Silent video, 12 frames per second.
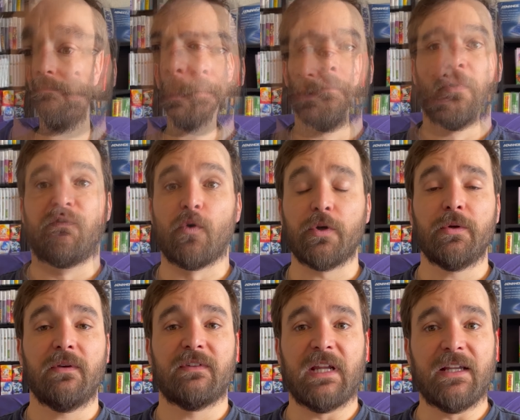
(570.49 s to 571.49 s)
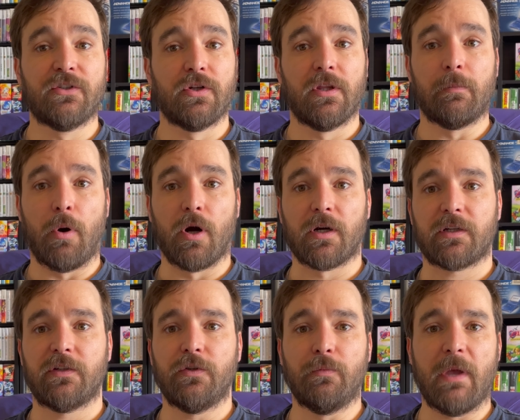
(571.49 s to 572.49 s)
Before you even enter the park,
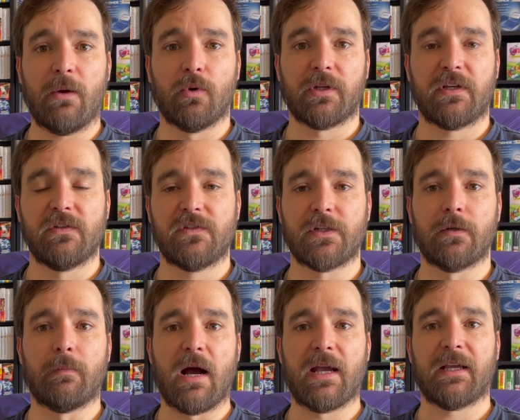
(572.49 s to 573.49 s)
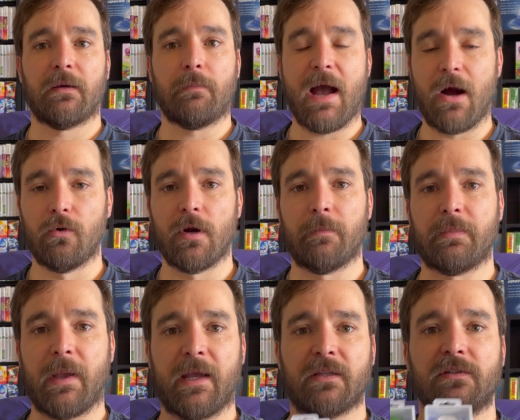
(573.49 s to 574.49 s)
you may want to consider buying power-up
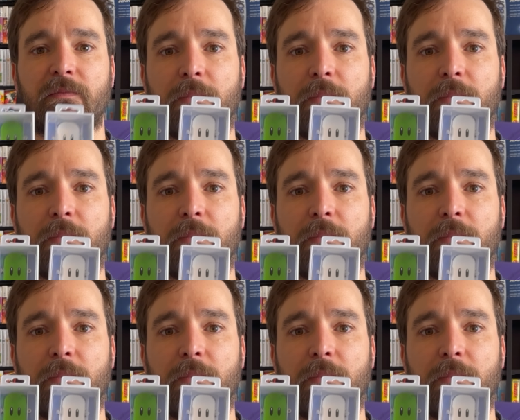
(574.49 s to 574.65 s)
bands.